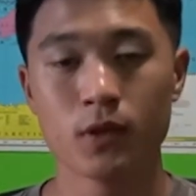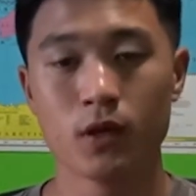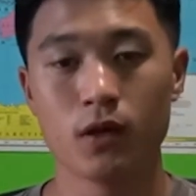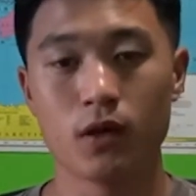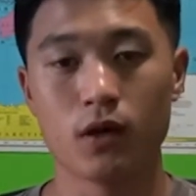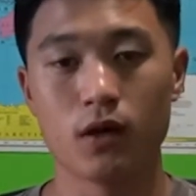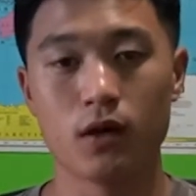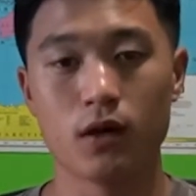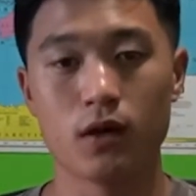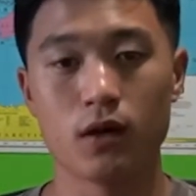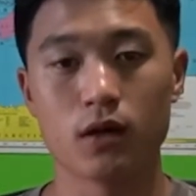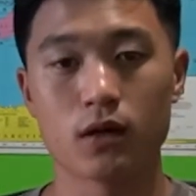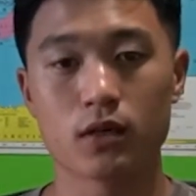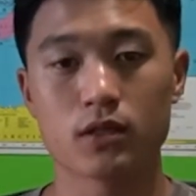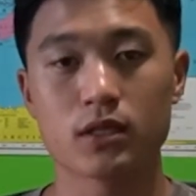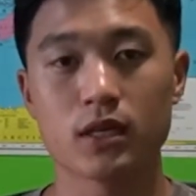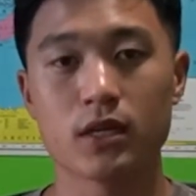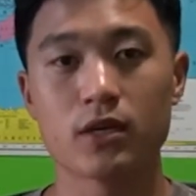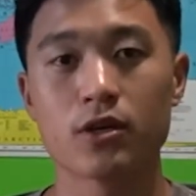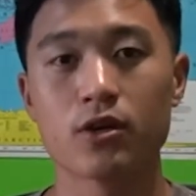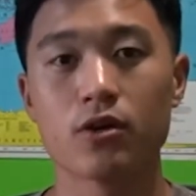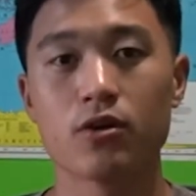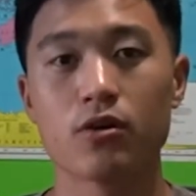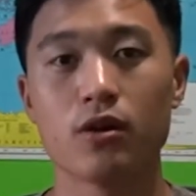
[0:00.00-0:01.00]
Because I
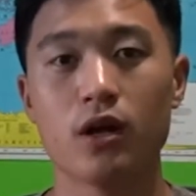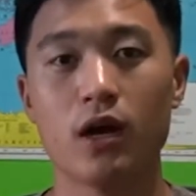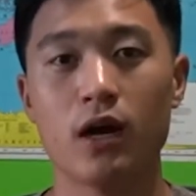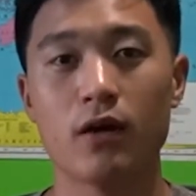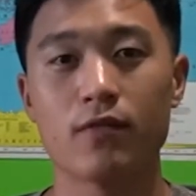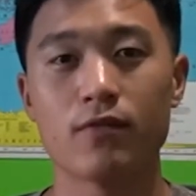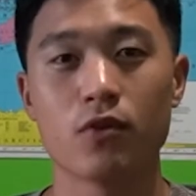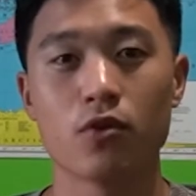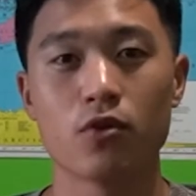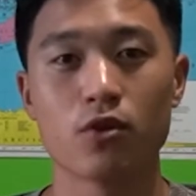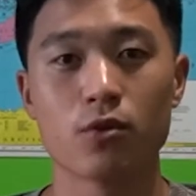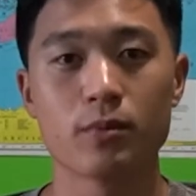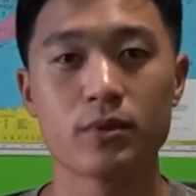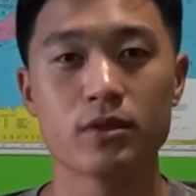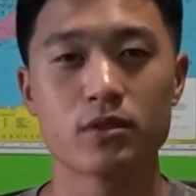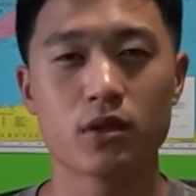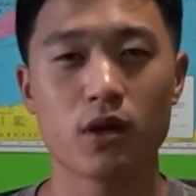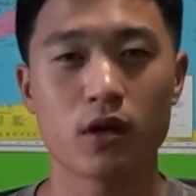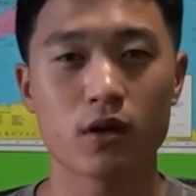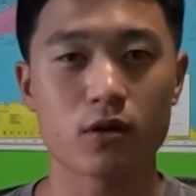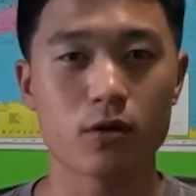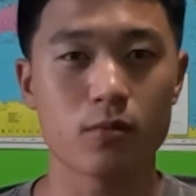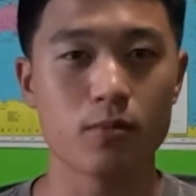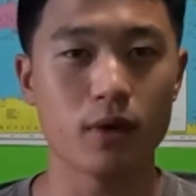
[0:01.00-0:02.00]
know I've only been
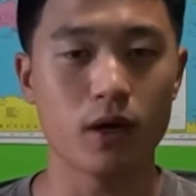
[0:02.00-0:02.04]
talking